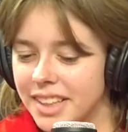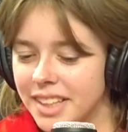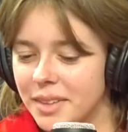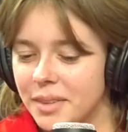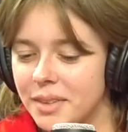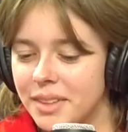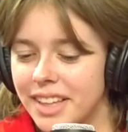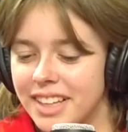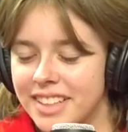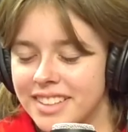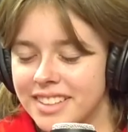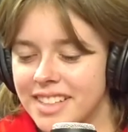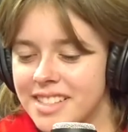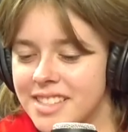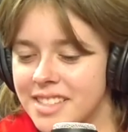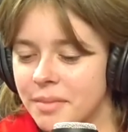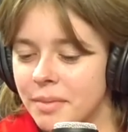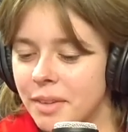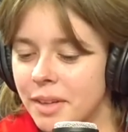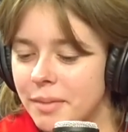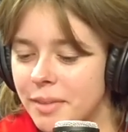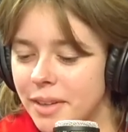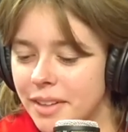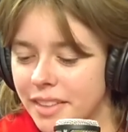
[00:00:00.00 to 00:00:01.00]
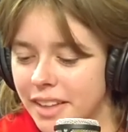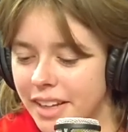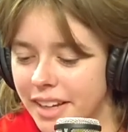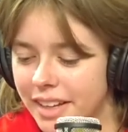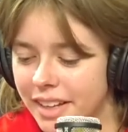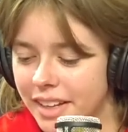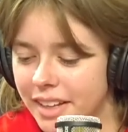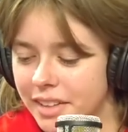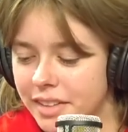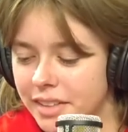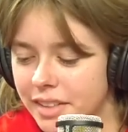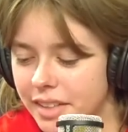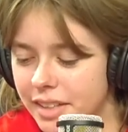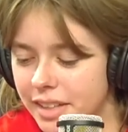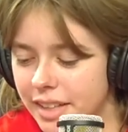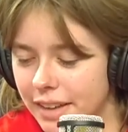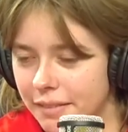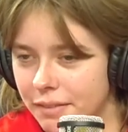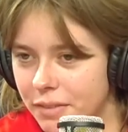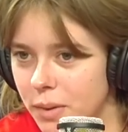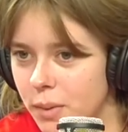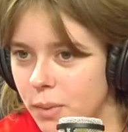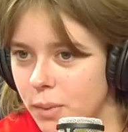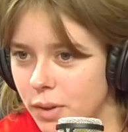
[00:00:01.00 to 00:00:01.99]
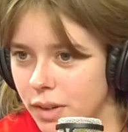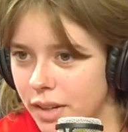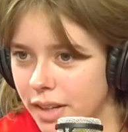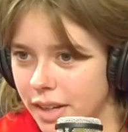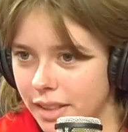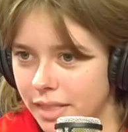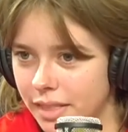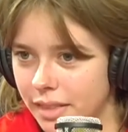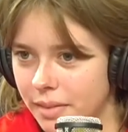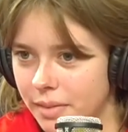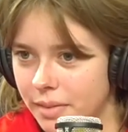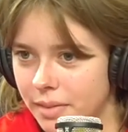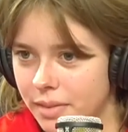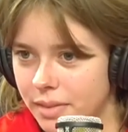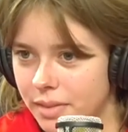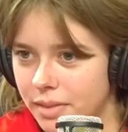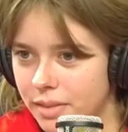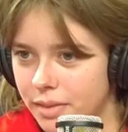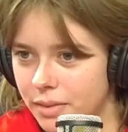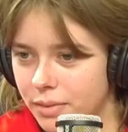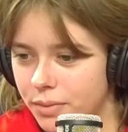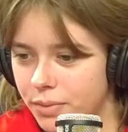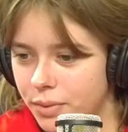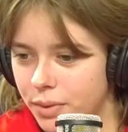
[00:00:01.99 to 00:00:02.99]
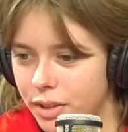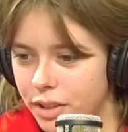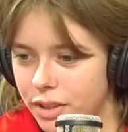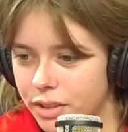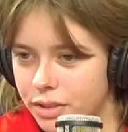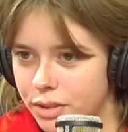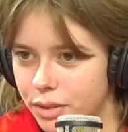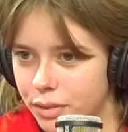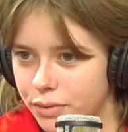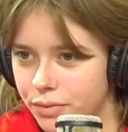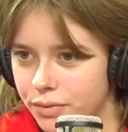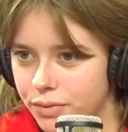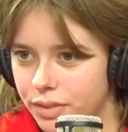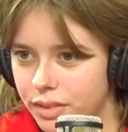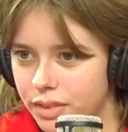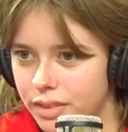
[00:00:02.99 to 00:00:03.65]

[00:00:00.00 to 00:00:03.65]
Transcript: They, they said something about like if you look at the footage of